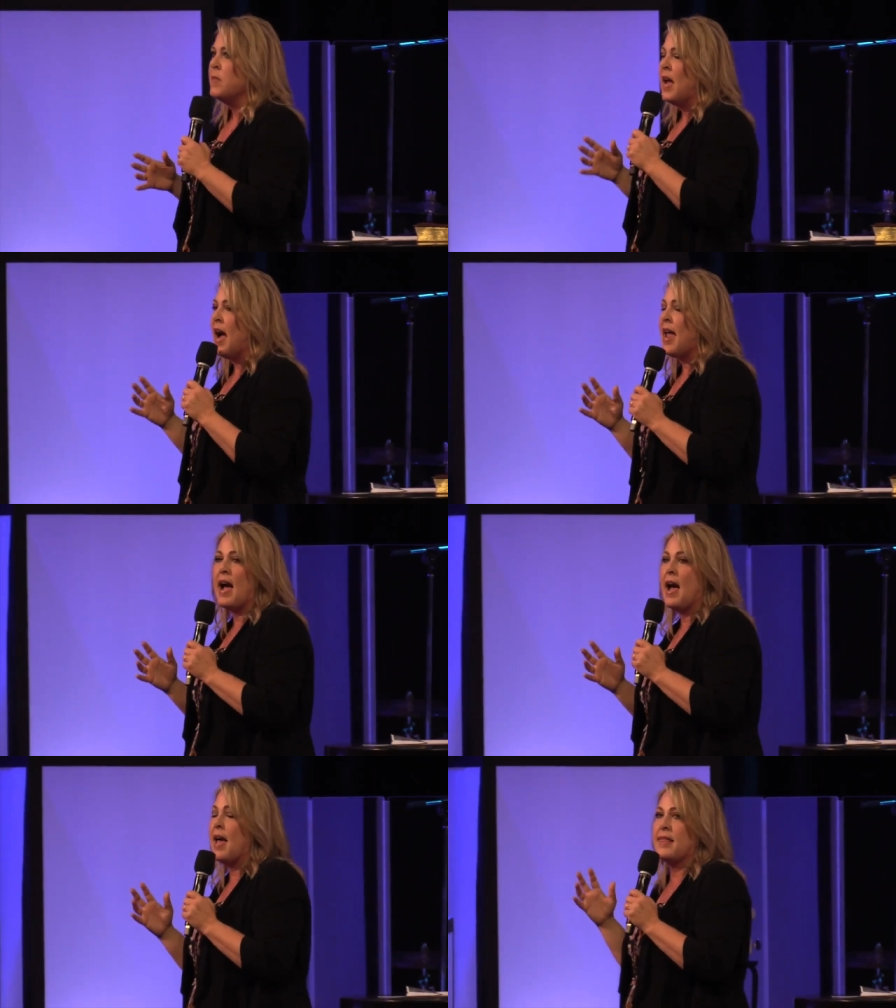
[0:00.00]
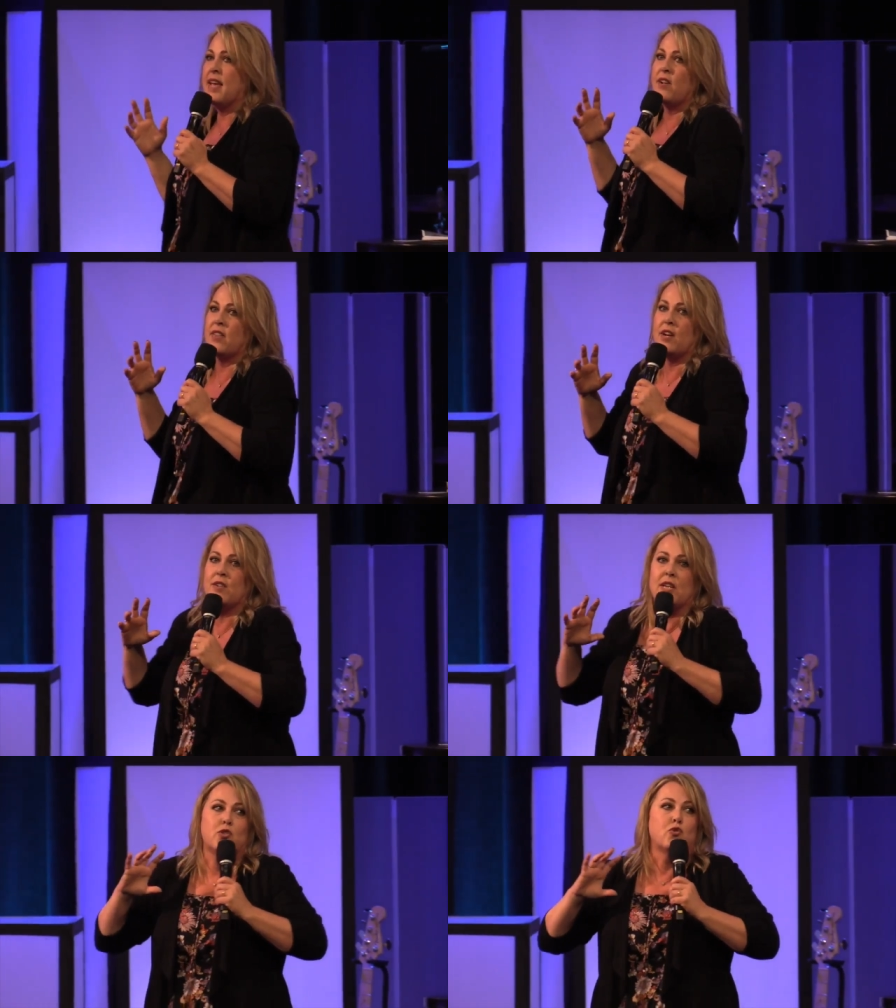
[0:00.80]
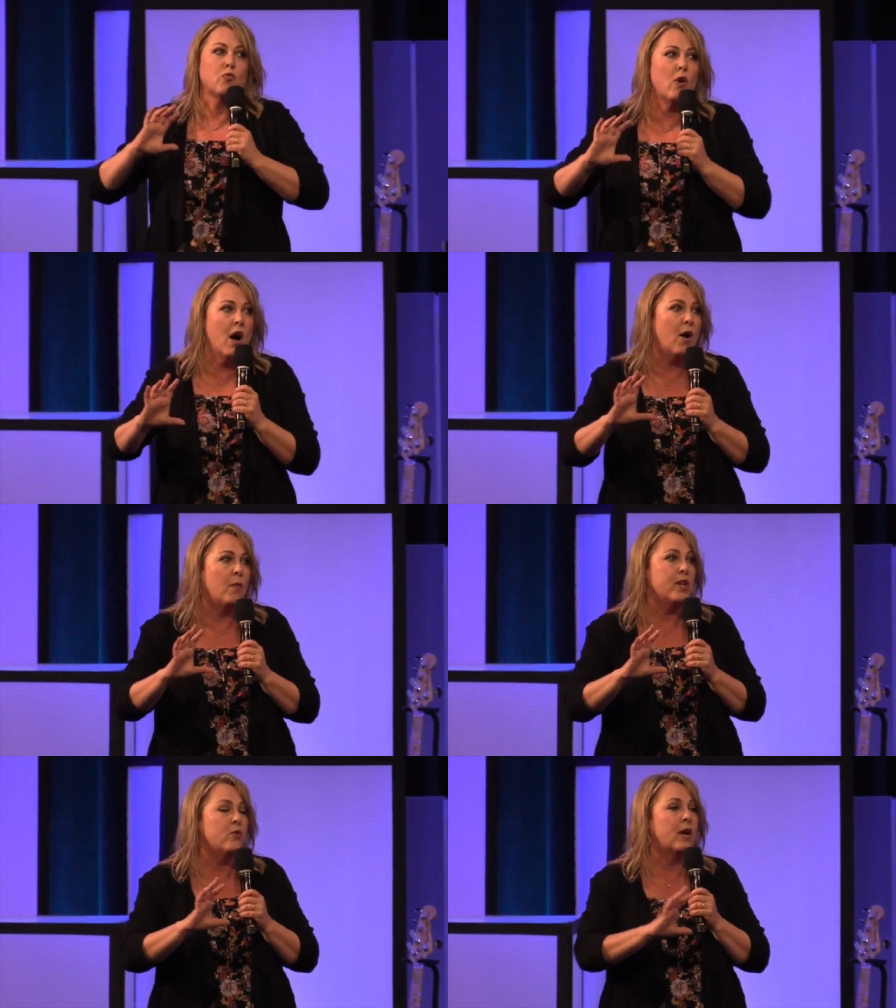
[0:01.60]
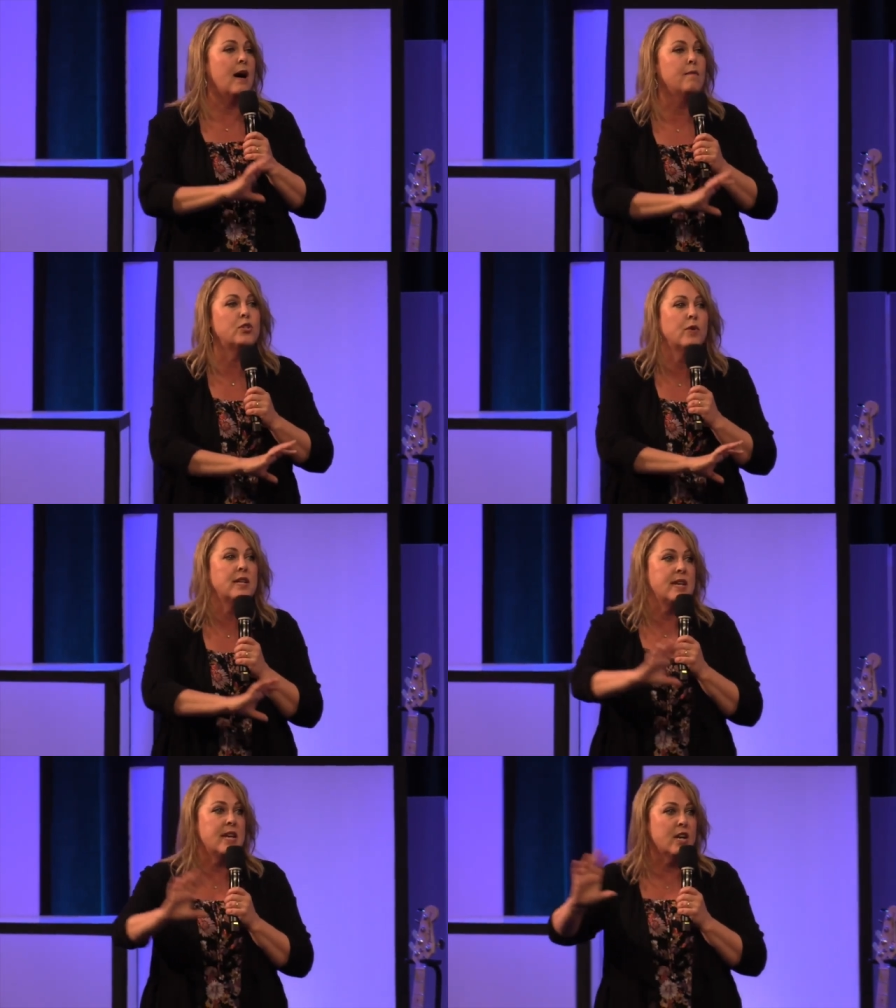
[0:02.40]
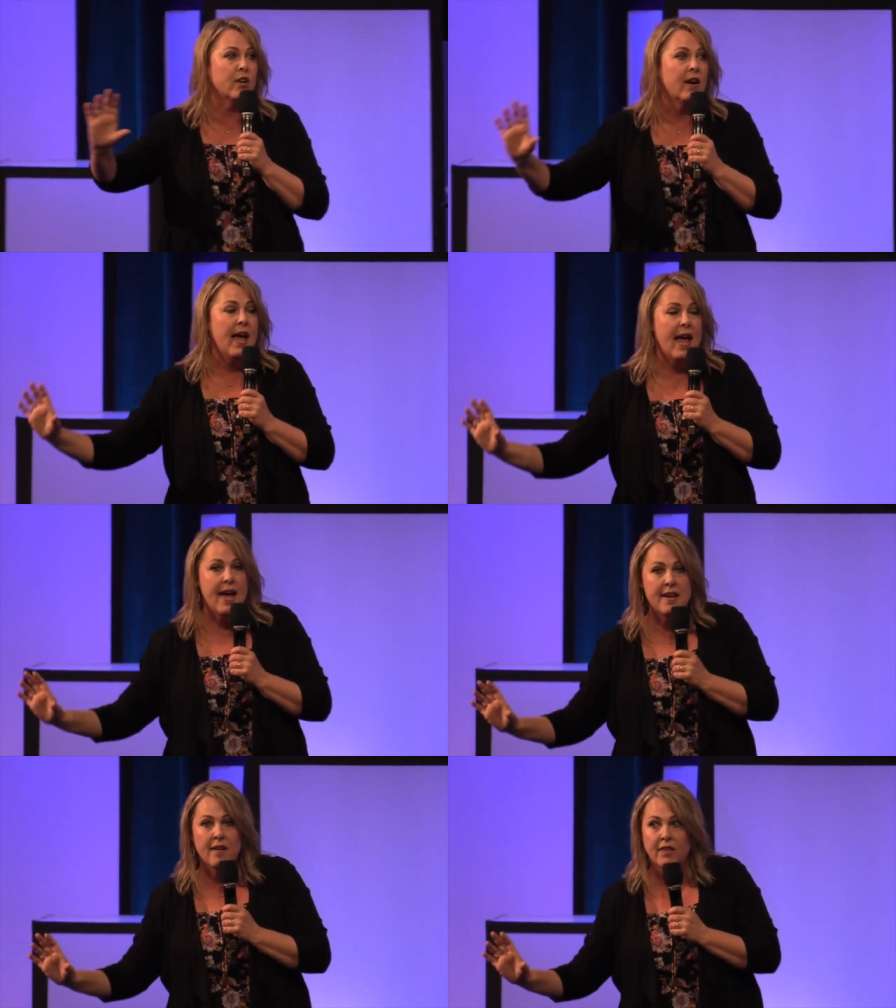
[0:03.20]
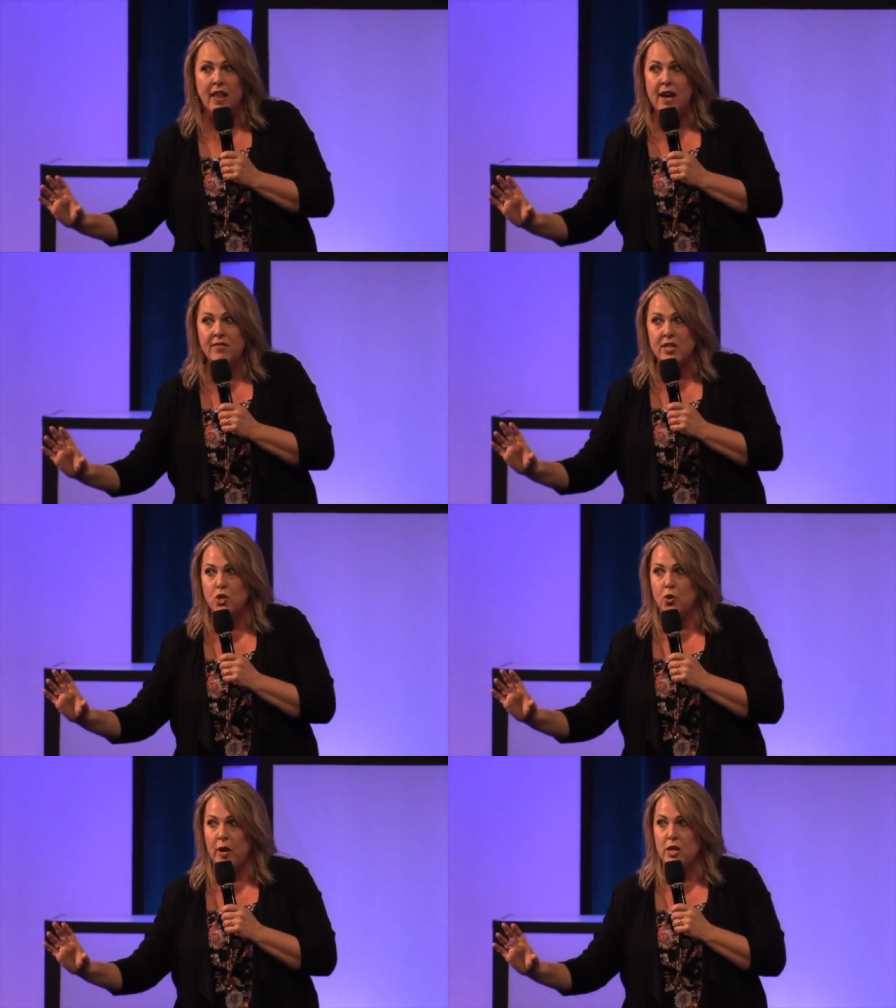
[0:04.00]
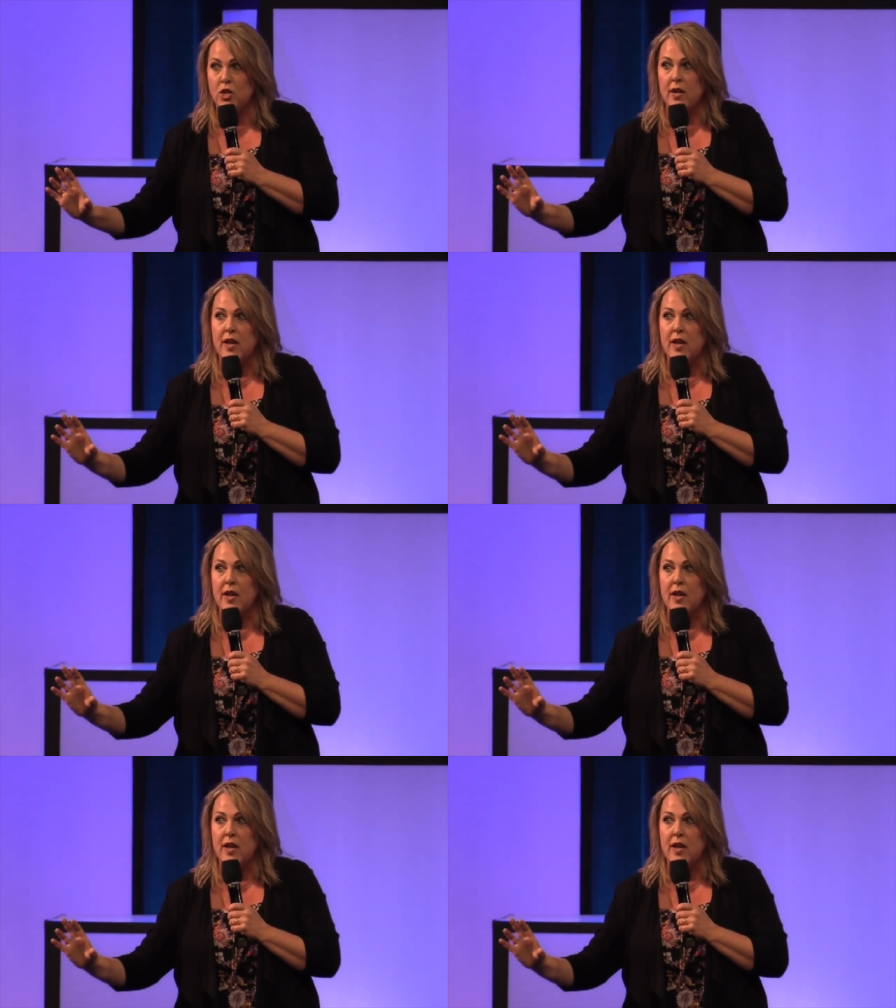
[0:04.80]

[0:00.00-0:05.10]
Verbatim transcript: I there, there is a draw when you come to a near end of life situation